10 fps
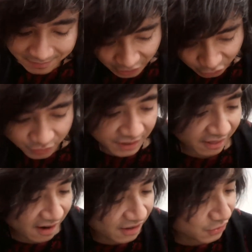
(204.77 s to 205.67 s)
Interesting
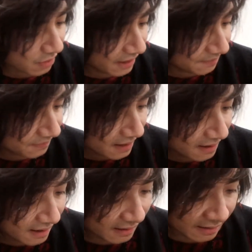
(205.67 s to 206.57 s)
thoughts, right?
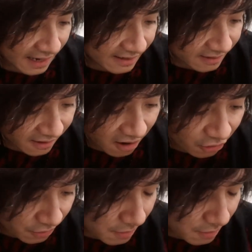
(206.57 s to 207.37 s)
And then lastly, Arthur